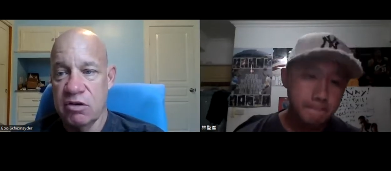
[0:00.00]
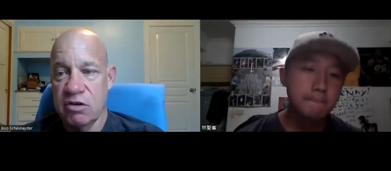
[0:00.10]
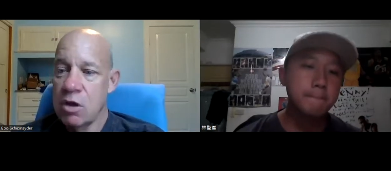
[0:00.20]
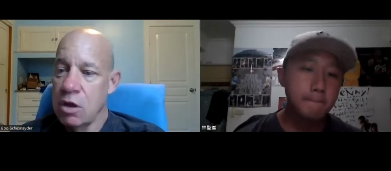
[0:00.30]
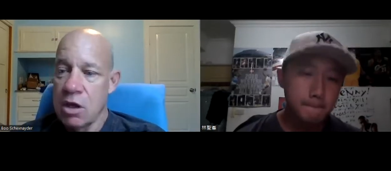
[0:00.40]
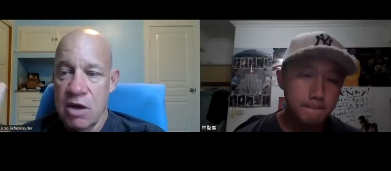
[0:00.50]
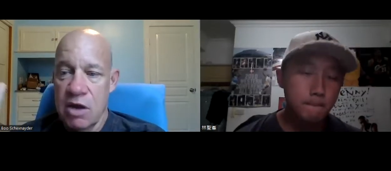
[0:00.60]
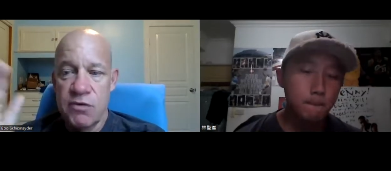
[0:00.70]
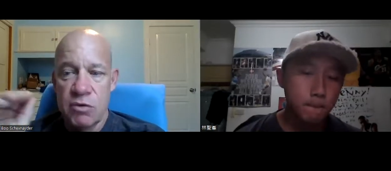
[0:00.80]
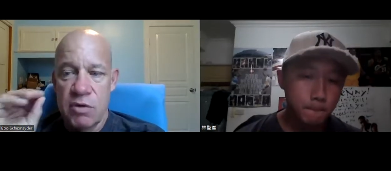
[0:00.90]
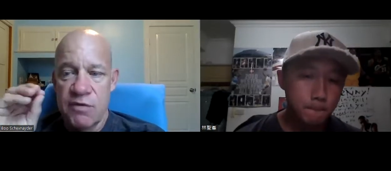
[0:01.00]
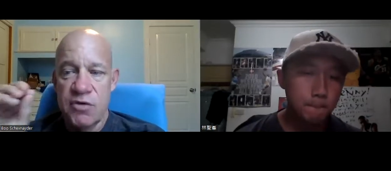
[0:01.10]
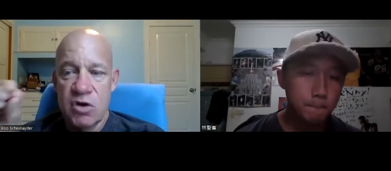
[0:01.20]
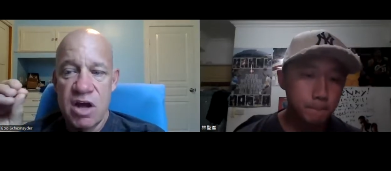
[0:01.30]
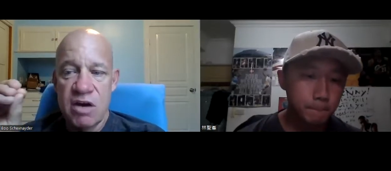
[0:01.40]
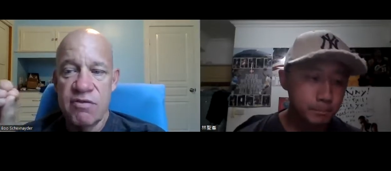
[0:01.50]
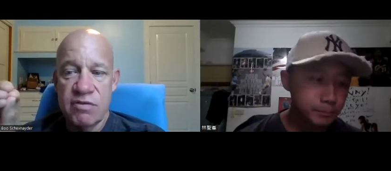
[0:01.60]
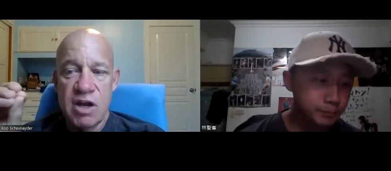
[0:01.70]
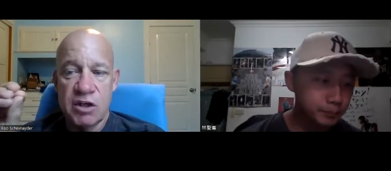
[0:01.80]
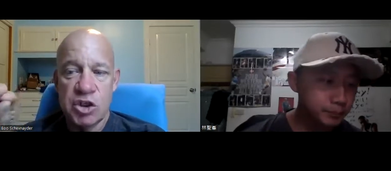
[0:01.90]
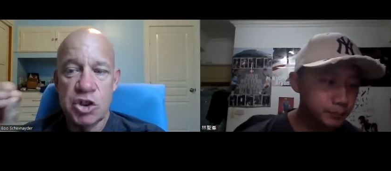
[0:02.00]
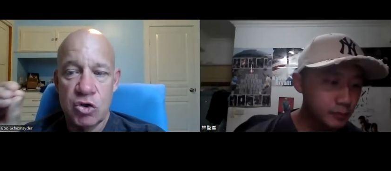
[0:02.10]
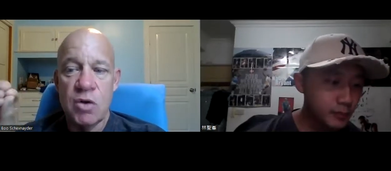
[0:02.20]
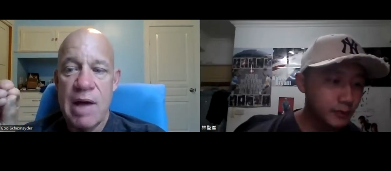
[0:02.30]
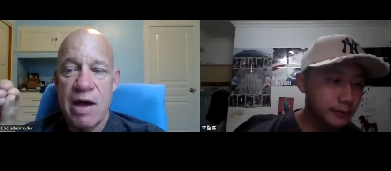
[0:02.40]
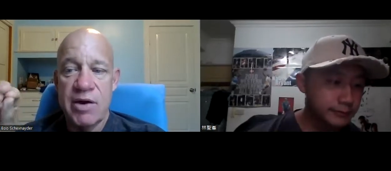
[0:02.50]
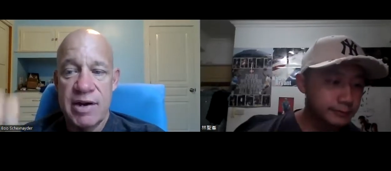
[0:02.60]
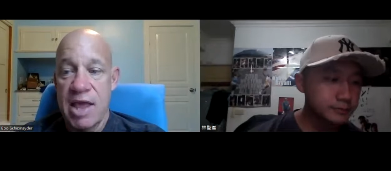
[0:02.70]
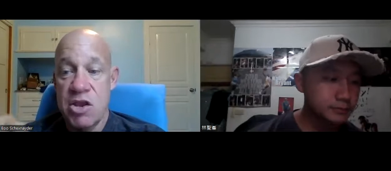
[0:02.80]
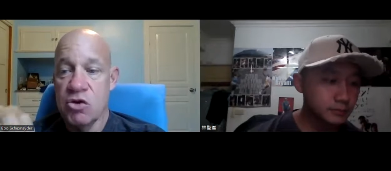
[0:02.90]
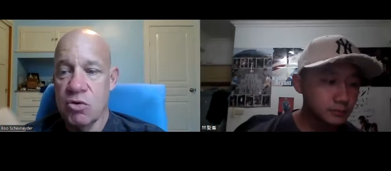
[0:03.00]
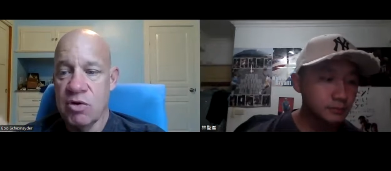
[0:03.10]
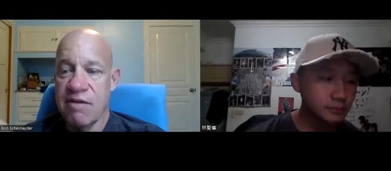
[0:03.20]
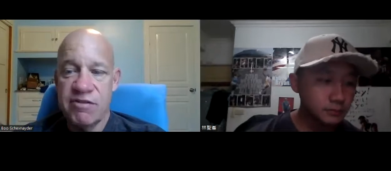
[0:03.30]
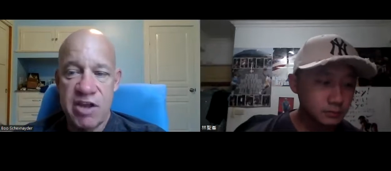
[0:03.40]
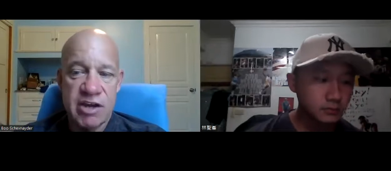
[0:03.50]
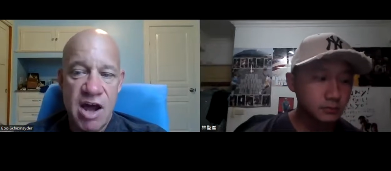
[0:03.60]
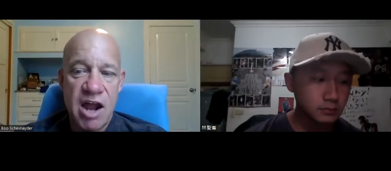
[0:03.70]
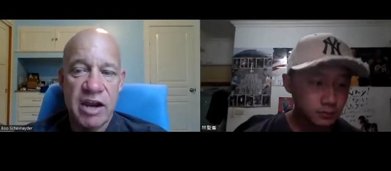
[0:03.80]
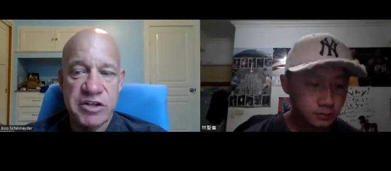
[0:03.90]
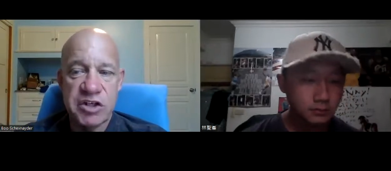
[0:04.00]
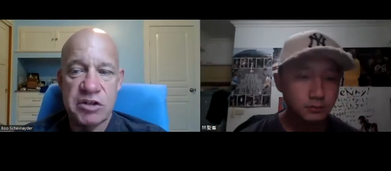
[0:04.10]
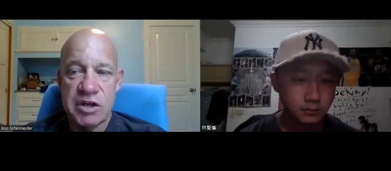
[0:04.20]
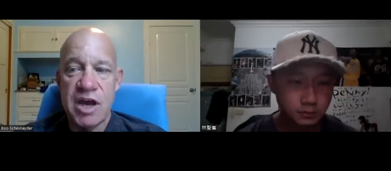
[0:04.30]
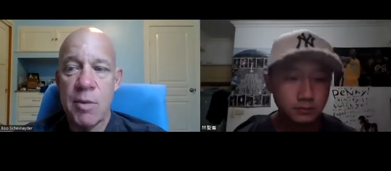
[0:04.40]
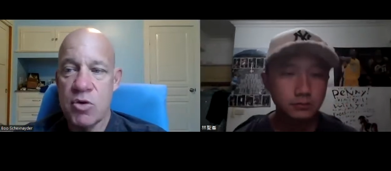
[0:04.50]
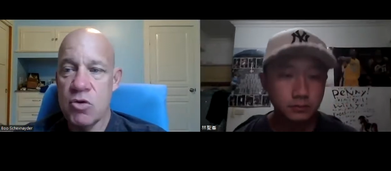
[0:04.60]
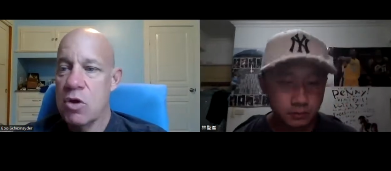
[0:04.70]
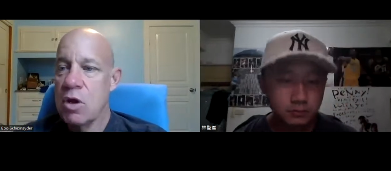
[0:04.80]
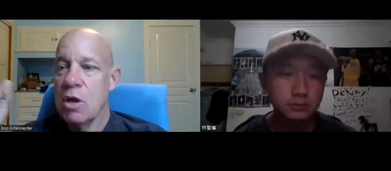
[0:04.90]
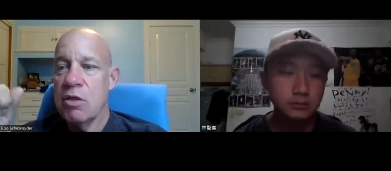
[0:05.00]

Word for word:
Speaker 1: So if you're if you're kind of not sure about it and you don't have technology to help you,